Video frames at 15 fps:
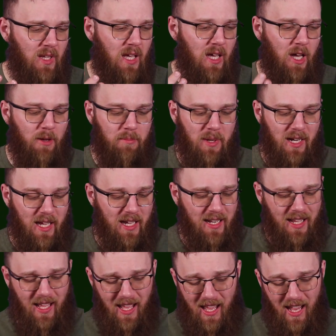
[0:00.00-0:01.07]
But again,
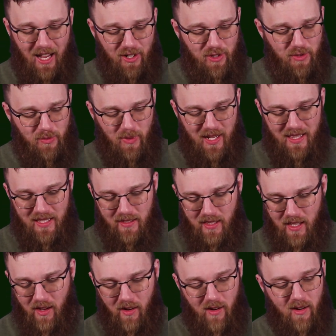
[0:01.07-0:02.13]
I just ran this
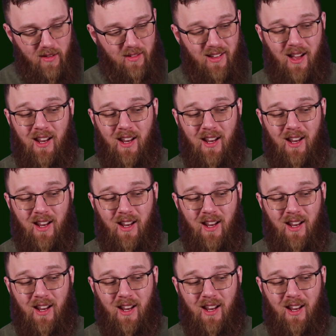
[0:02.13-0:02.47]
thing hard,